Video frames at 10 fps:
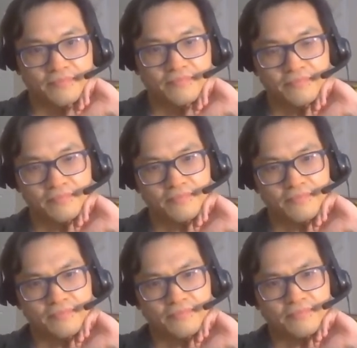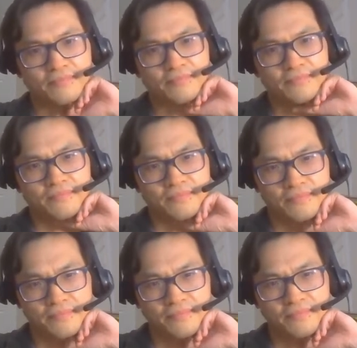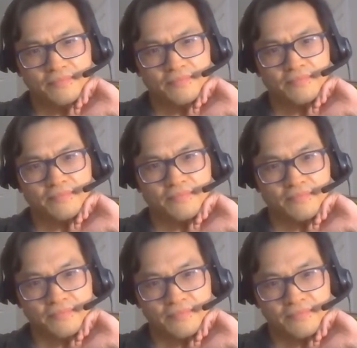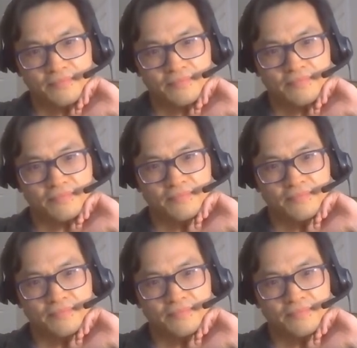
This person isn't speaking.